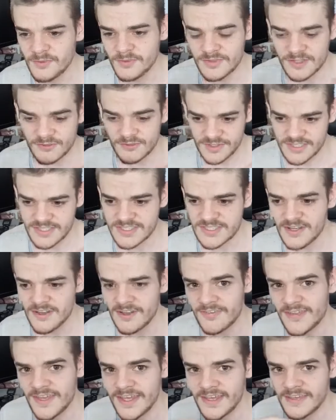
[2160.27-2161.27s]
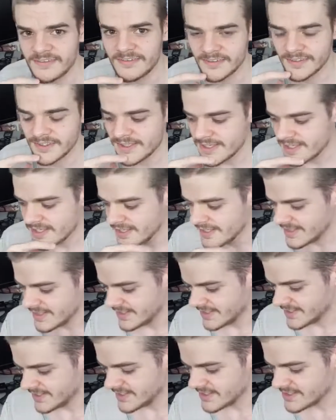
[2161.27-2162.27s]
will definitely start then.
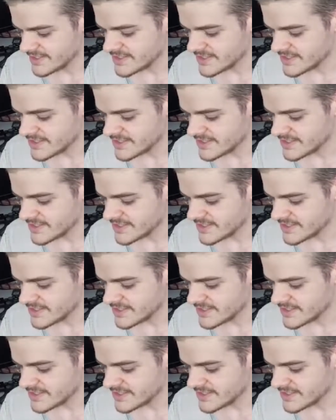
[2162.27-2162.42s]
And that,